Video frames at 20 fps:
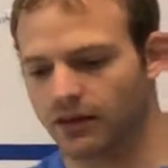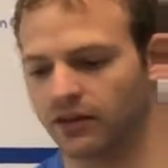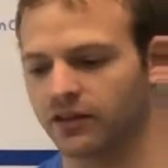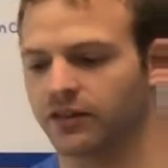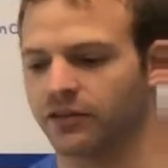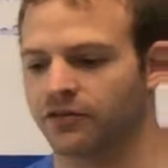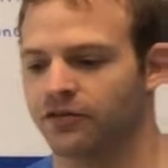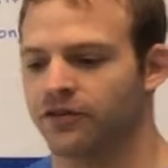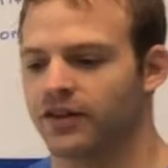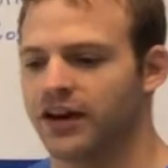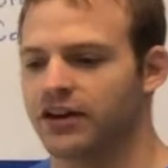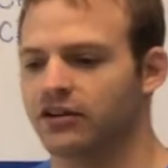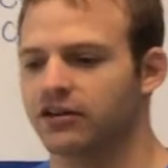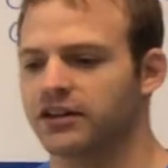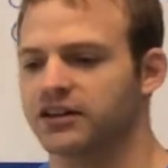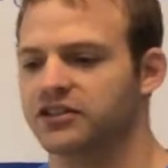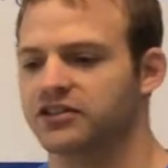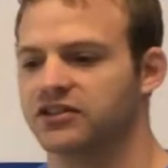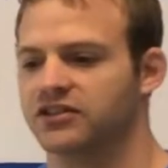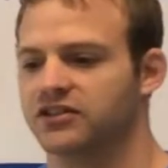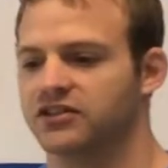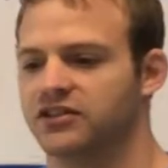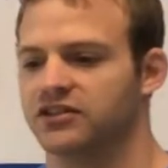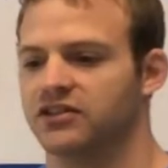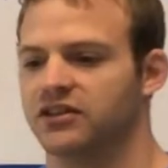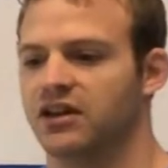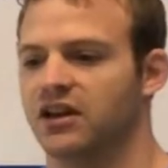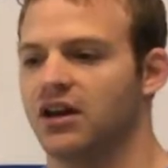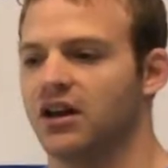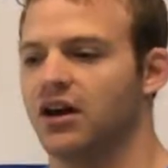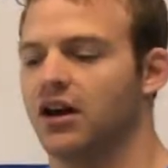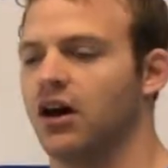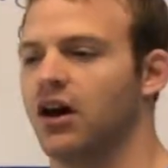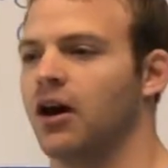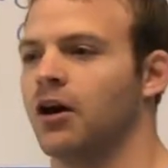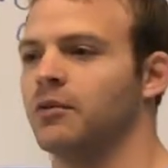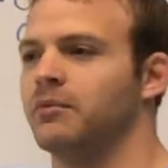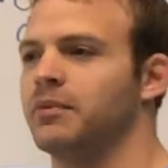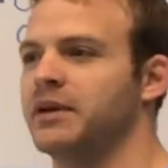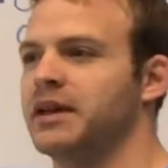the Federalists
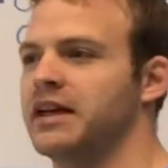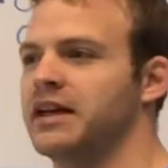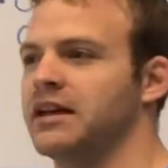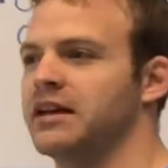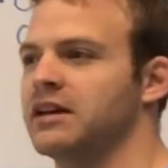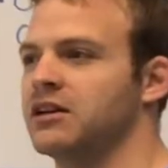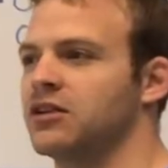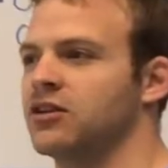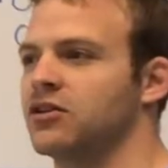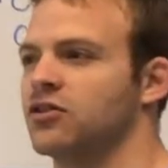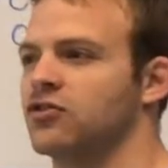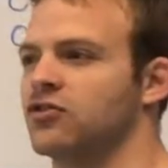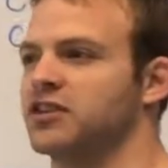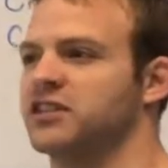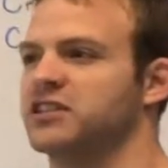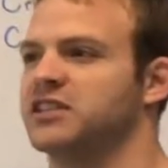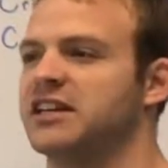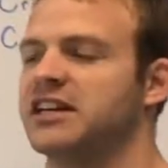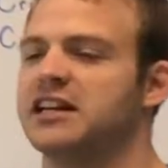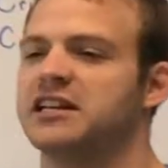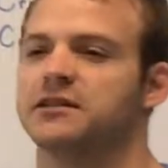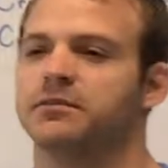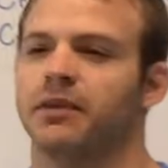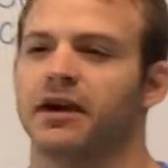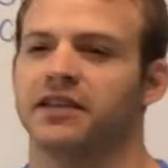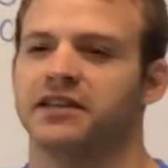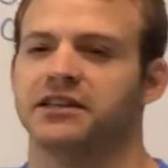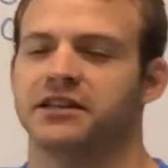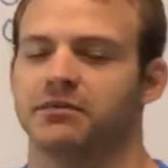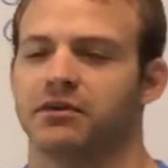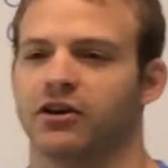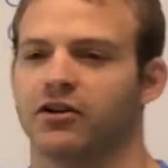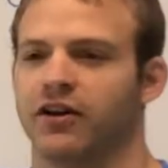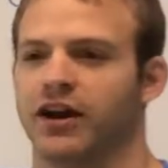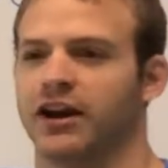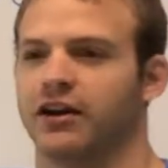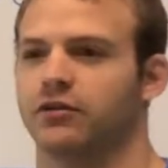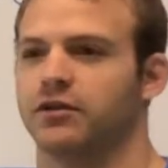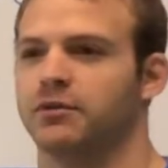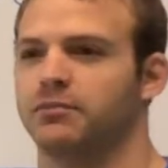are being critiqued by the
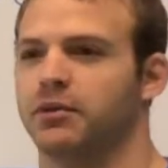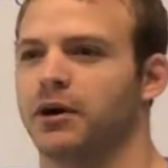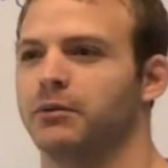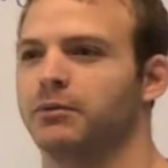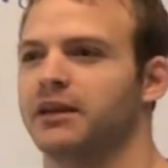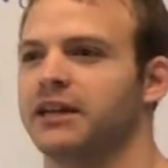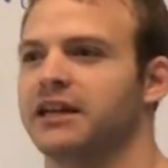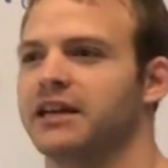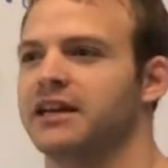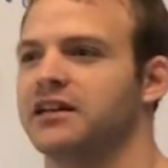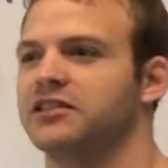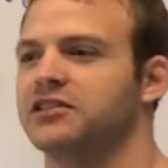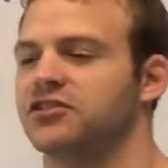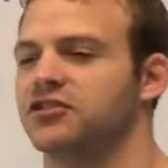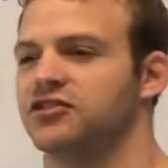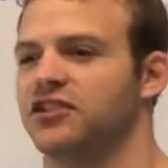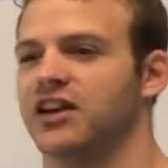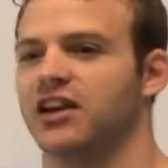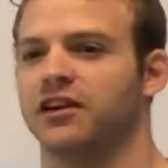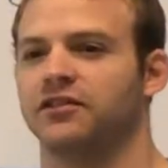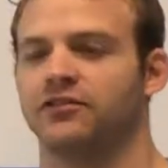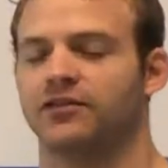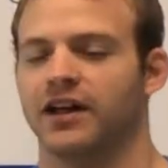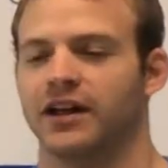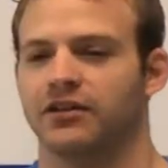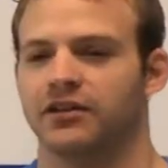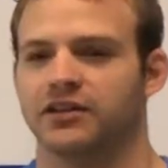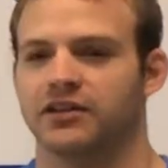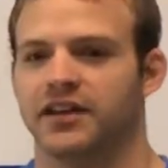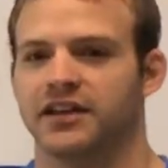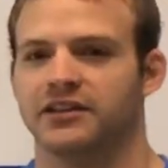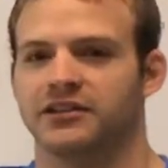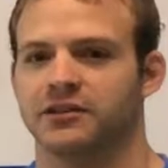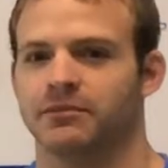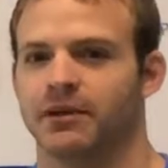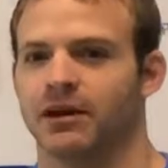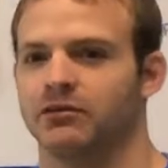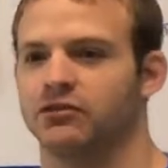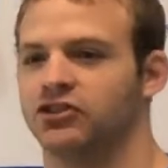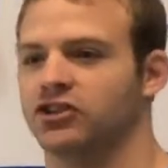Democratic Republicans. They're saying unflattering things
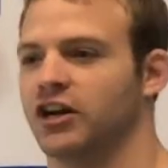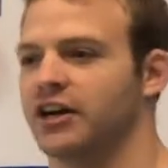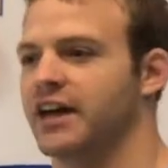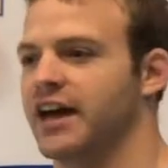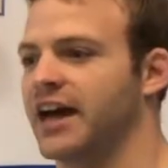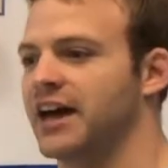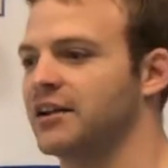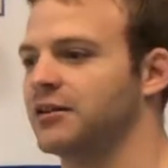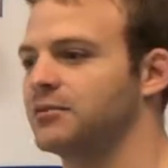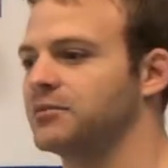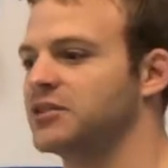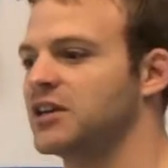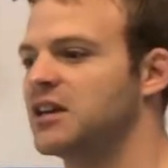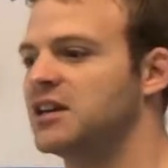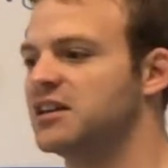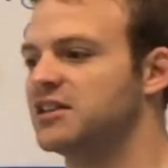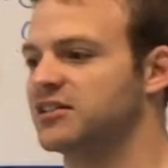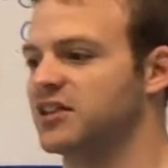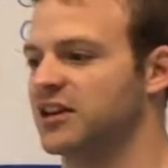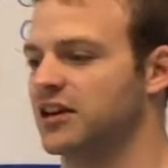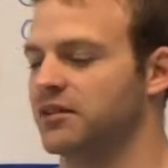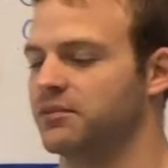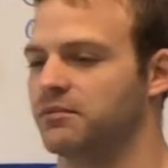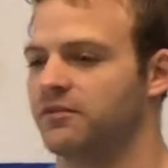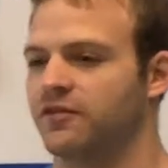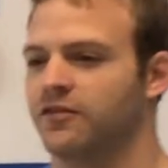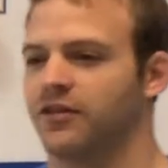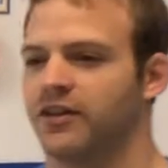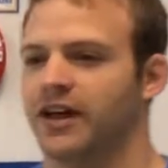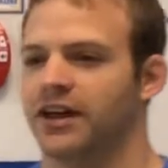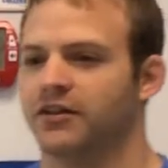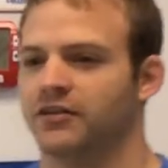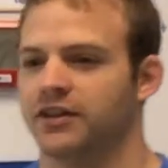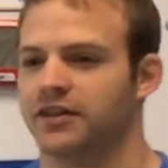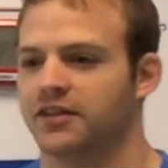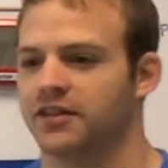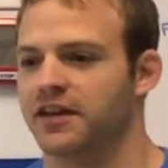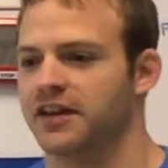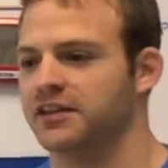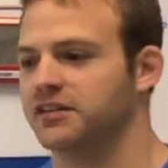about John Adams, saying
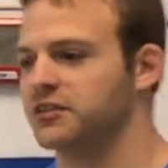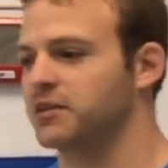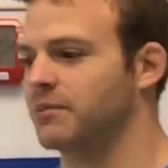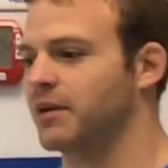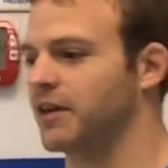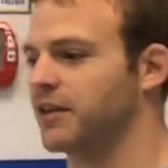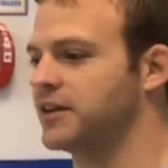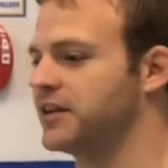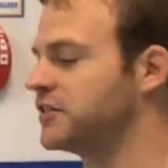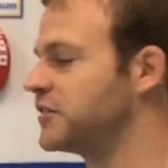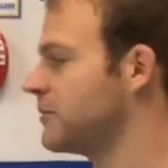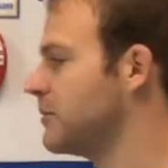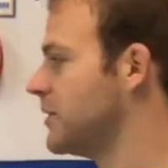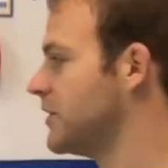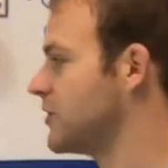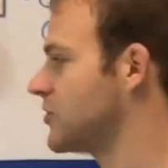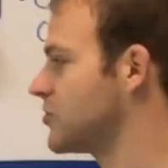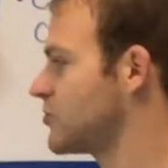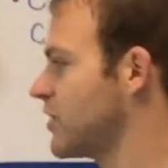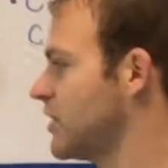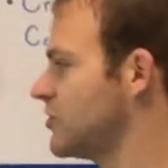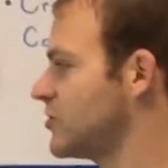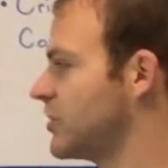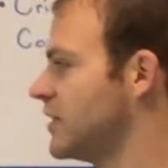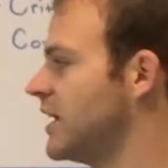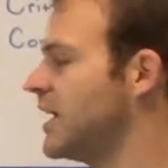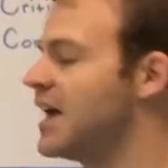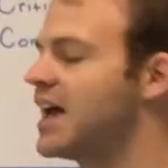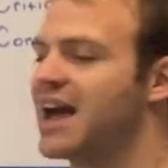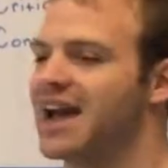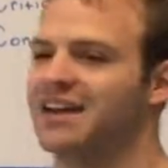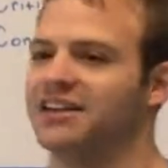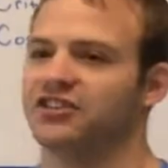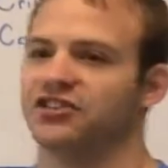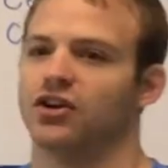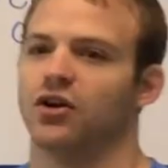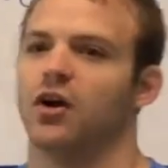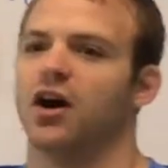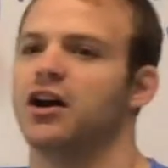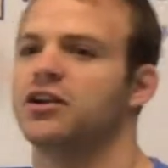unflattering things about his administration. And
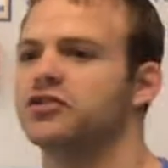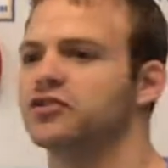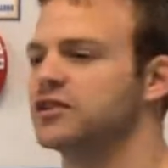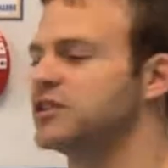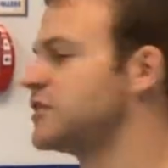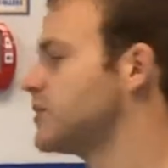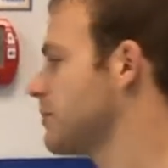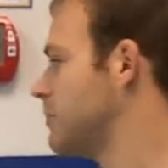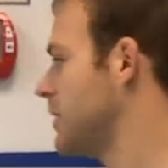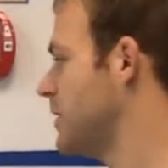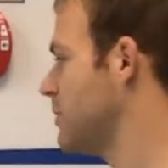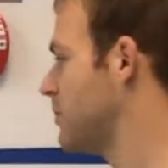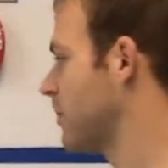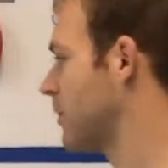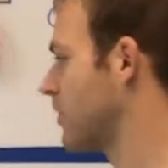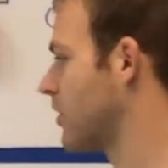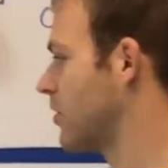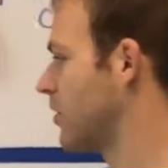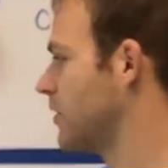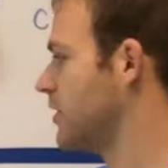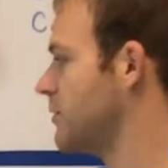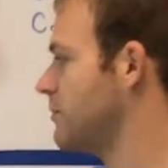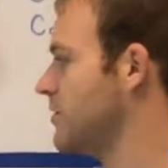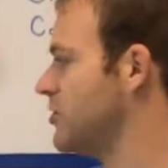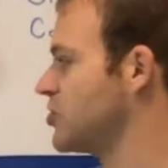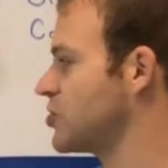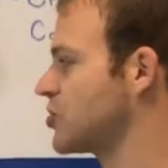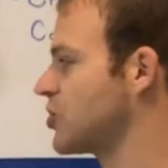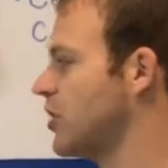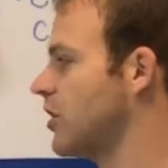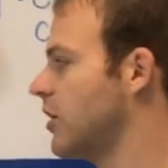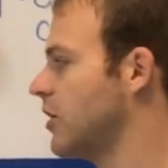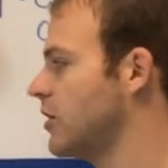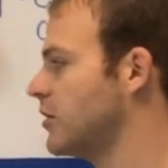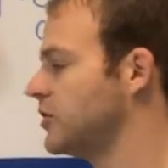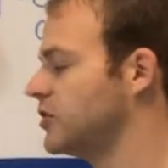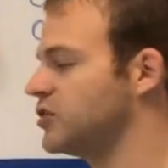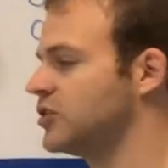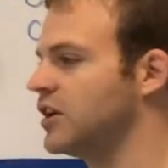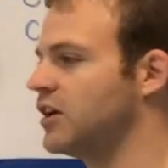so hundreds of people are going to be
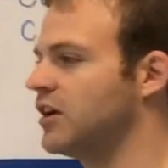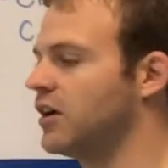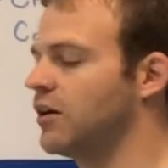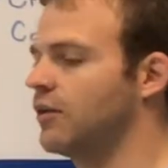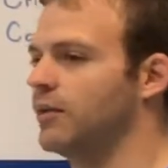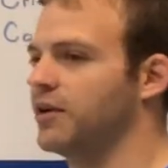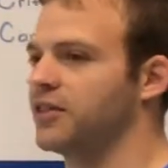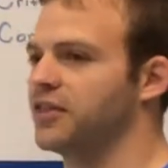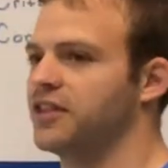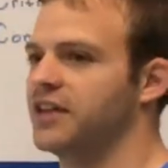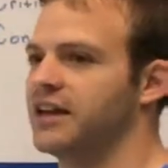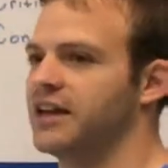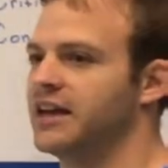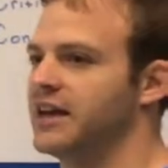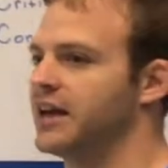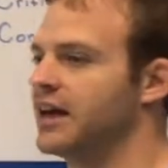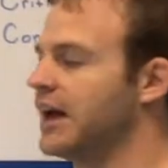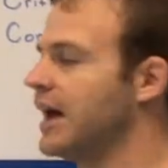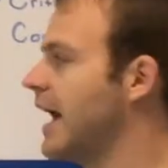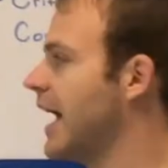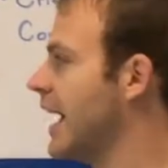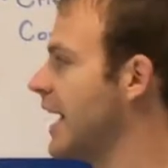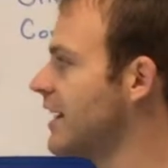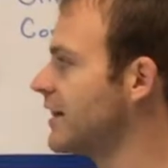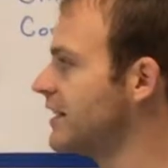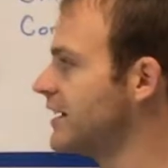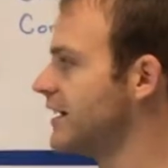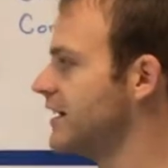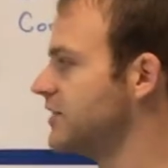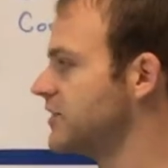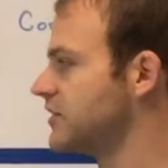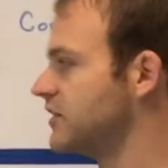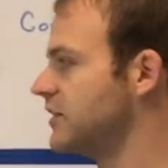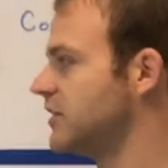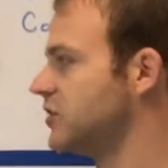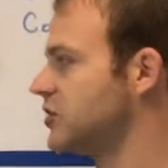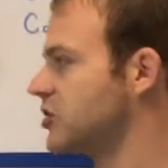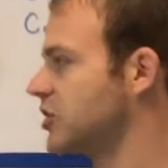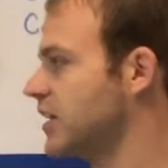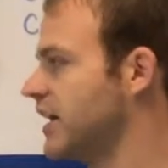charged with the Alien and
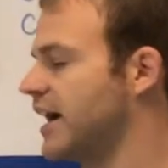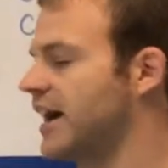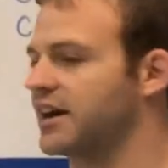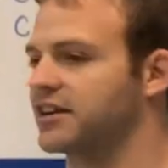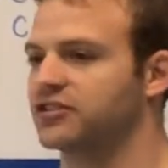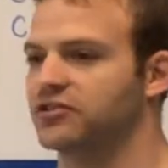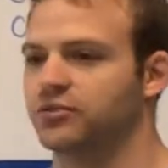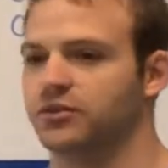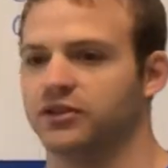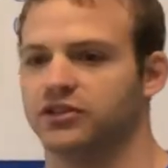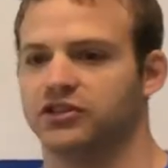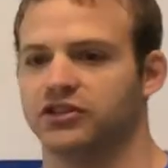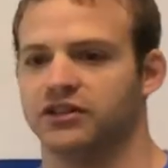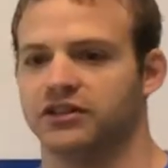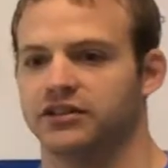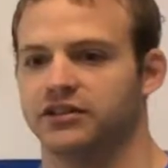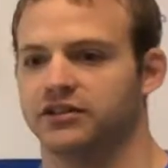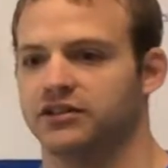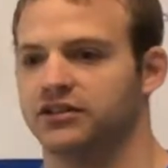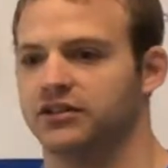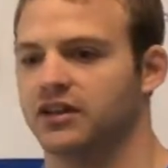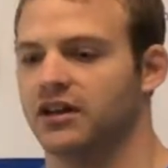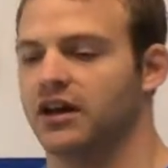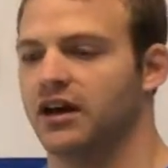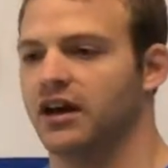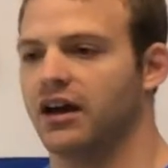Sedition Acts, which is